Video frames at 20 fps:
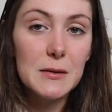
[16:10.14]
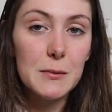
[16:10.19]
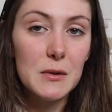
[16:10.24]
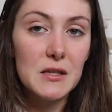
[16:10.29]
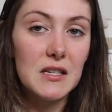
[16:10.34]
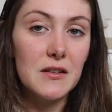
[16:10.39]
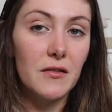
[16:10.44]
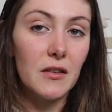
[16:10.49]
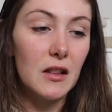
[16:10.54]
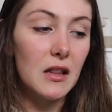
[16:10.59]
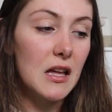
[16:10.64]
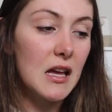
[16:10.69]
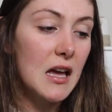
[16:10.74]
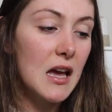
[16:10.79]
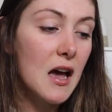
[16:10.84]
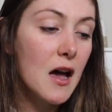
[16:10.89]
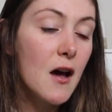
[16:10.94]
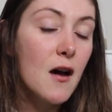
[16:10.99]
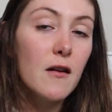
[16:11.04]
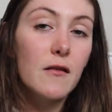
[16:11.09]
is
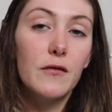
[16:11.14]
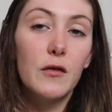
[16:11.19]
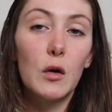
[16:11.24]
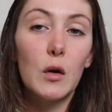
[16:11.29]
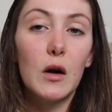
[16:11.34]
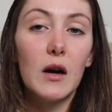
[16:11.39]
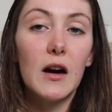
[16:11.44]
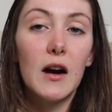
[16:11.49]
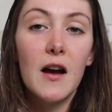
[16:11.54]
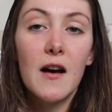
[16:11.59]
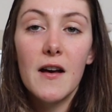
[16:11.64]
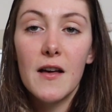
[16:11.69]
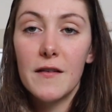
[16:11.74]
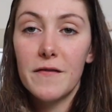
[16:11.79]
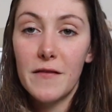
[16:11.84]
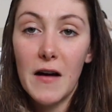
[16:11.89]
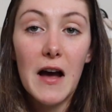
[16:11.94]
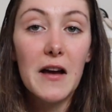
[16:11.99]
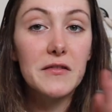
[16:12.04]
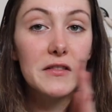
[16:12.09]
specifically for
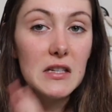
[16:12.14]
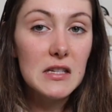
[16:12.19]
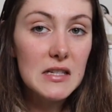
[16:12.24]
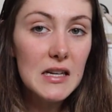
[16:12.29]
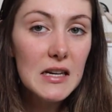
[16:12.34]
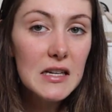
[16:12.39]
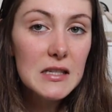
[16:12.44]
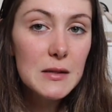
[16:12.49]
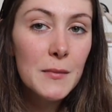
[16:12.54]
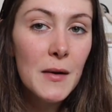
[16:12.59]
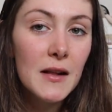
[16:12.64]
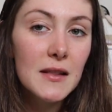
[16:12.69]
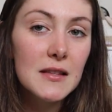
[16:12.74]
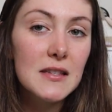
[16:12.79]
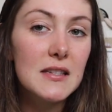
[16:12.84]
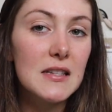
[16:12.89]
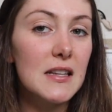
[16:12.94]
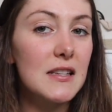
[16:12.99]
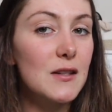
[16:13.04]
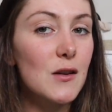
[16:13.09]
five to six
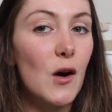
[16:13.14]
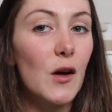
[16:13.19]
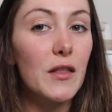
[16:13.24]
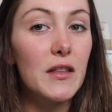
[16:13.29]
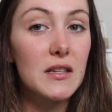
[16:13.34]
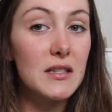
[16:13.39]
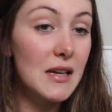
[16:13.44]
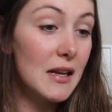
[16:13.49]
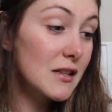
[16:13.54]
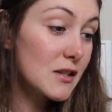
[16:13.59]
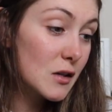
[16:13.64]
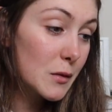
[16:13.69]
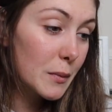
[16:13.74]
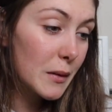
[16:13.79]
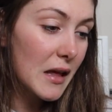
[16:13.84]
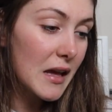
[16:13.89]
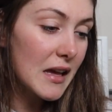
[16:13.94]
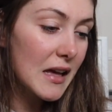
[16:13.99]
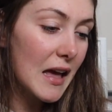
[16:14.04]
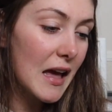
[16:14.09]
months. It's called the Senser Play